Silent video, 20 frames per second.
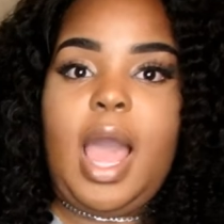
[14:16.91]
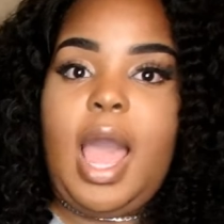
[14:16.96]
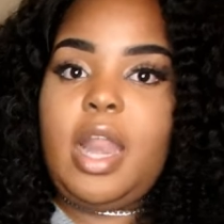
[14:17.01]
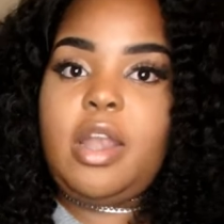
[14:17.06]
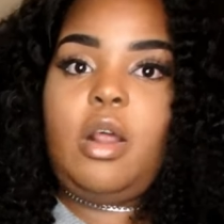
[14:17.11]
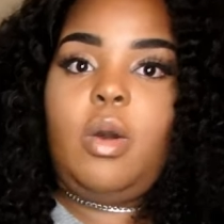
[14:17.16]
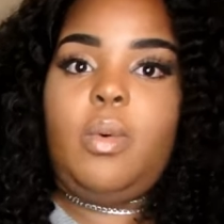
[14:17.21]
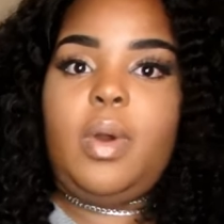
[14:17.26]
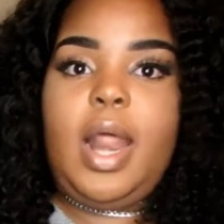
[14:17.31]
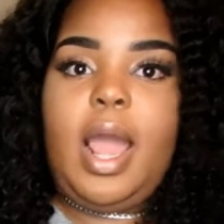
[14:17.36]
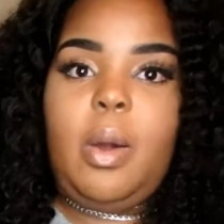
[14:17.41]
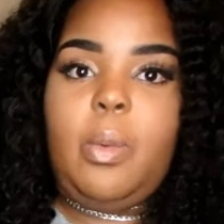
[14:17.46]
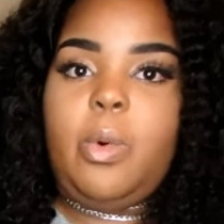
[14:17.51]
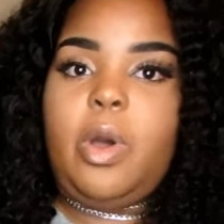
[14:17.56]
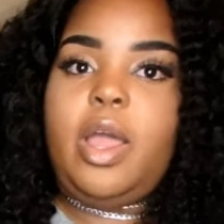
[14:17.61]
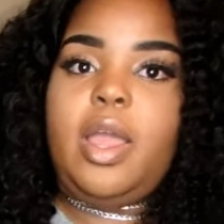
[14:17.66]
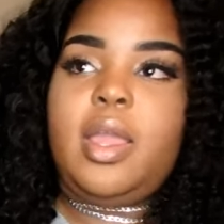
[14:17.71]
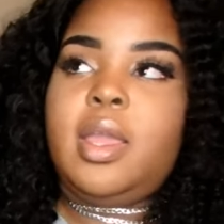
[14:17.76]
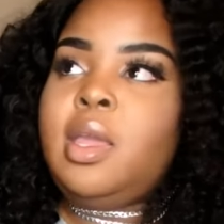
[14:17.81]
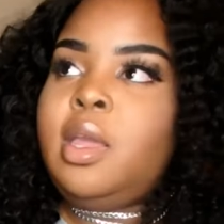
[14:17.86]
I know what I
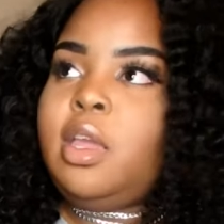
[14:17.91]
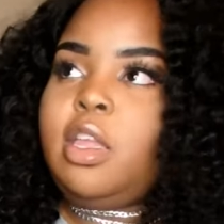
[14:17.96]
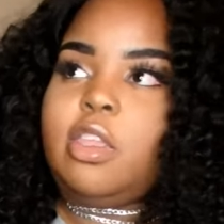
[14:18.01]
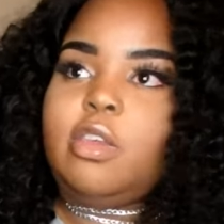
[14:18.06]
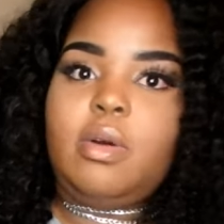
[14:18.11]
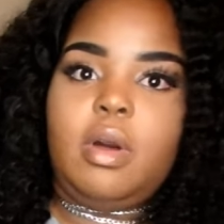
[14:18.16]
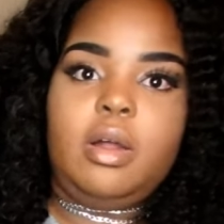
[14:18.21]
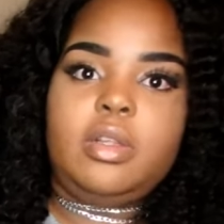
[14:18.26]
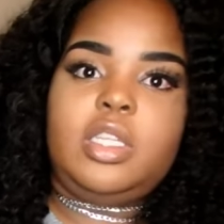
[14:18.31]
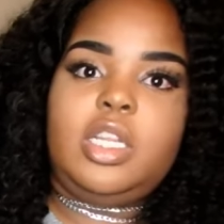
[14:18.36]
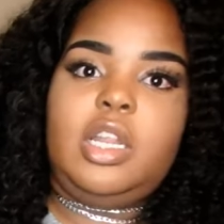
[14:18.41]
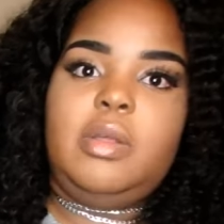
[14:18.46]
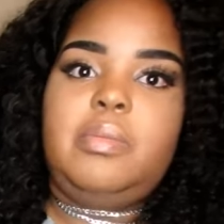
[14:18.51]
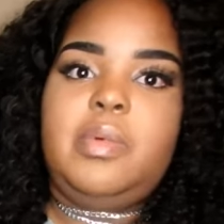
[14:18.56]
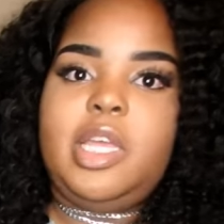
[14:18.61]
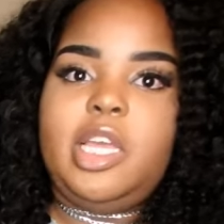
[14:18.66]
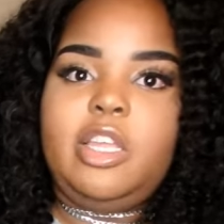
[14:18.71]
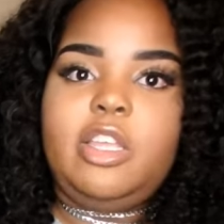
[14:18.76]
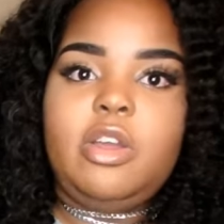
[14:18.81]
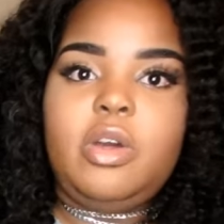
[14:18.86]
want. You older than
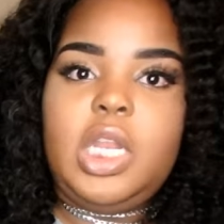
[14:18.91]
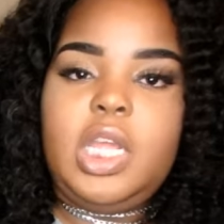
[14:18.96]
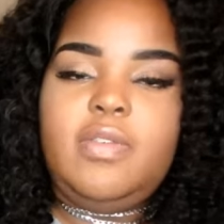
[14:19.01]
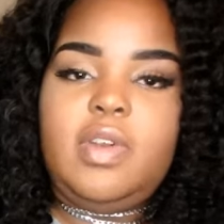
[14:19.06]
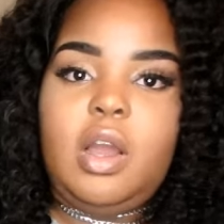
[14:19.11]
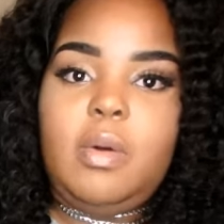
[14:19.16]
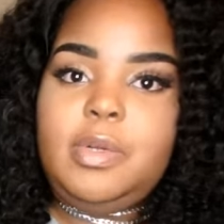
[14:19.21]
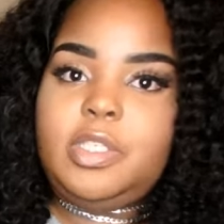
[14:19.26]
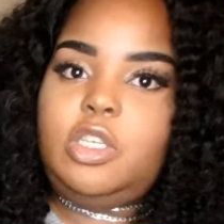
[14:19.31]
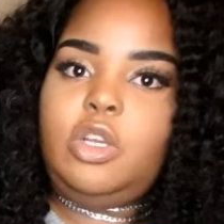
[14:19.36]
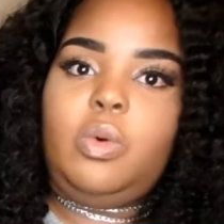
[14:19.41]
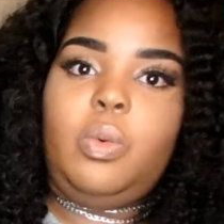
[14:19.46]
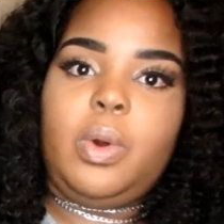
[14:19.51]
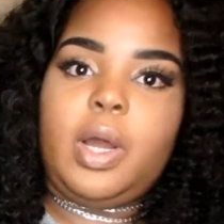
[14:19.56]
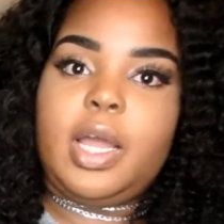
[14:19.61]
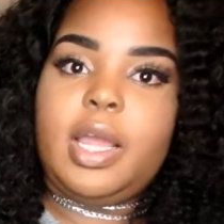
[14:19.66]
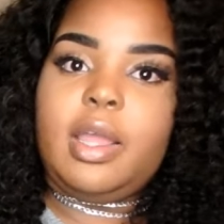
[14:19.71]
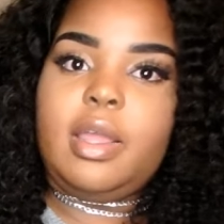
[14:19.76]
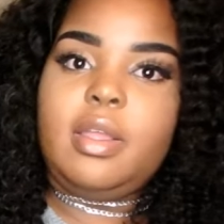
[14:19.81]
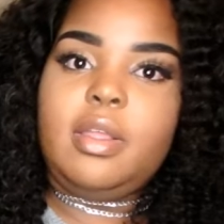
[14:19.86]
me and you don't even know what you
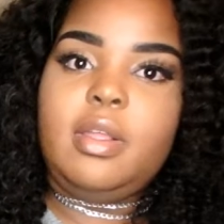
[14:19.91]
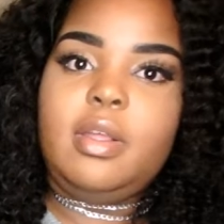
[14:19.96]
want.